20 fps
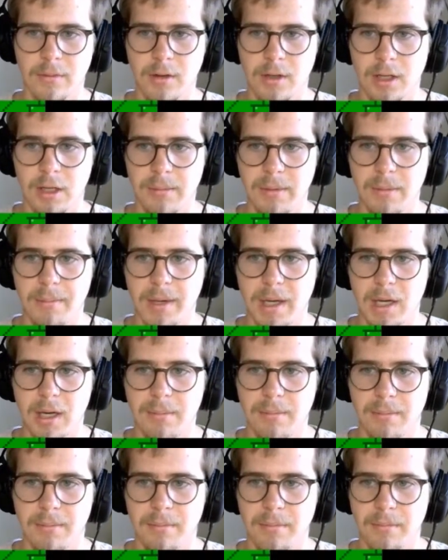Give me a
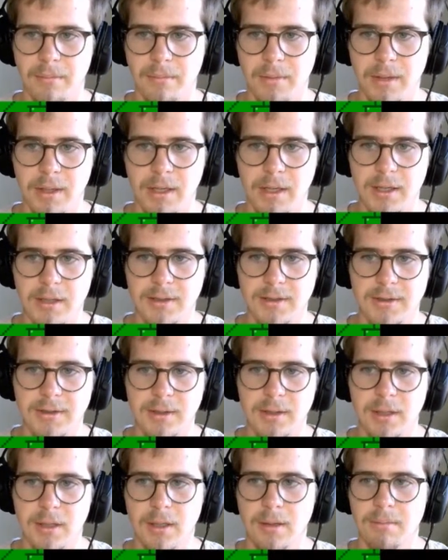bomb, please!
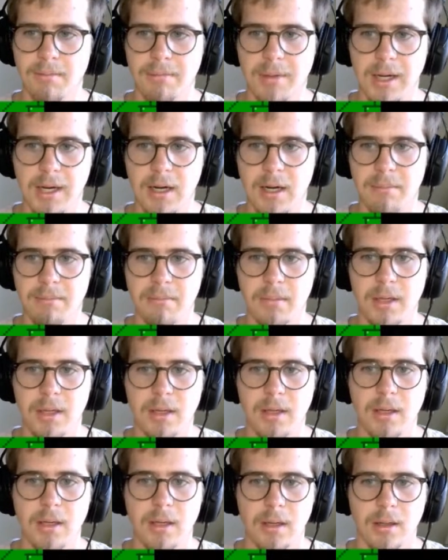Bomb
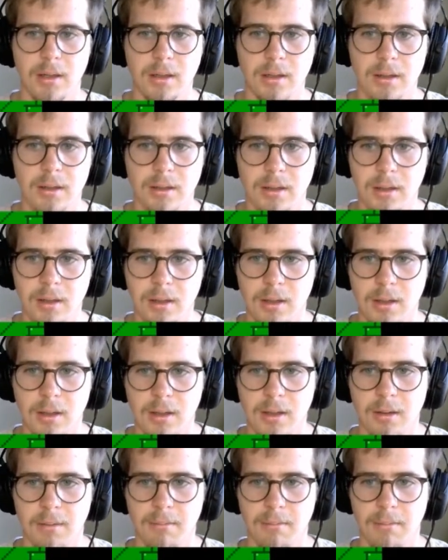me!
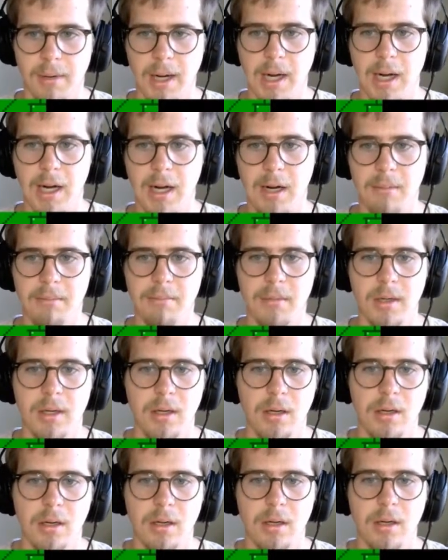Bomb
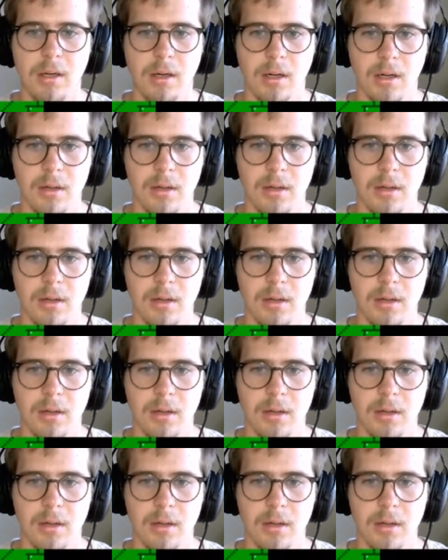me!